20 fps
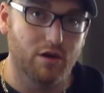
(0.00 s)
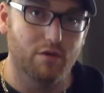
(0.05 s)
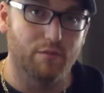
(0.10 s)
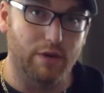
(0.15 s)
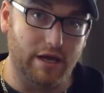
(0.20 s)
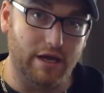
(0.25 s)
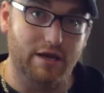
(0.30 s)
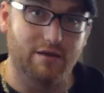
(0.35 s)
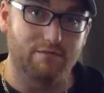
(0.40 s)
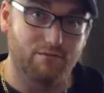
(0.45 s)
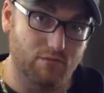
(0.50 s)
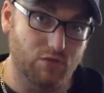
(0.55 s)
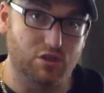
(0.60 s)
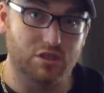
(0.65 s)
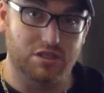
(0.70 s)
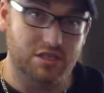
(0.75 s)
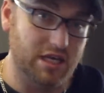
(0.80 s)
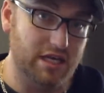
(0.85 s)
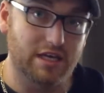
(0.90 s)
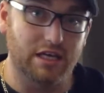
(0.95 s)
by
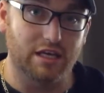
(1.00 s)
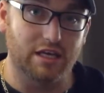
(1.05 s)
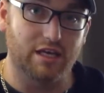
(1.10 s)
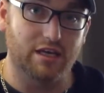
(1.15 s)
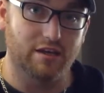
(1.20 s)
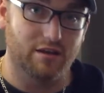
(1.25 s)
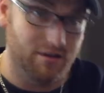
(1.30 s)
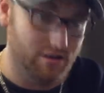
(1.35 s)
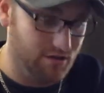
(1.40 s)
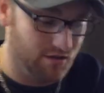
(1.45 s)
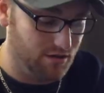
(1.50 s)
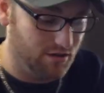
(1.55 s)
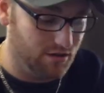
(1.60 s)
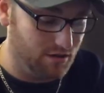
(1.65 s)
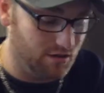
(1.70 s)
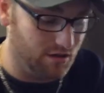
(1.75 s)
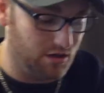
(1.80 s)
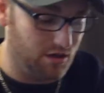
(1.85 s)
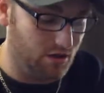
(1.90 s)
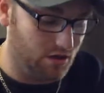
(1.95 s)
just hitting it.
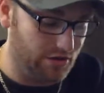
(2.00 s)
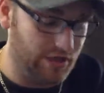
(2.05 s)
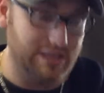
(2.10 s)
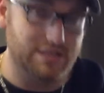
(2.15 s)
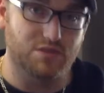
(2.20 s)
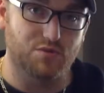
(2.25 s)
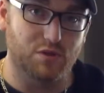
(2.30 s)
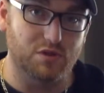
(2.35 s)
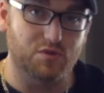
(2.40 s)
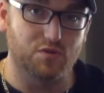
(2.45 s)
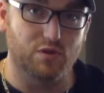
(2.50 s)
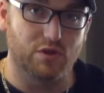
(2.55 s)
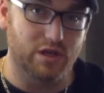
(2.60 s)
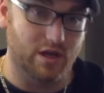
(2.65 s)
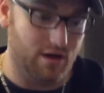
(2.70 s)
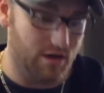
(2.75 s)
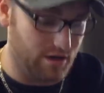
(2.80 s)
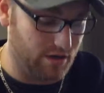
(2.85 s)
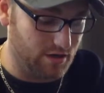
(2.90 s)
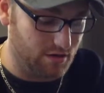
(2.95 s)
You know, and that's what's really
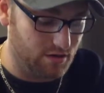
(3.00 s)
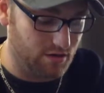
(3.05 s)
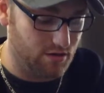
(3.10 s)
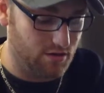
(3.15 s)
hard.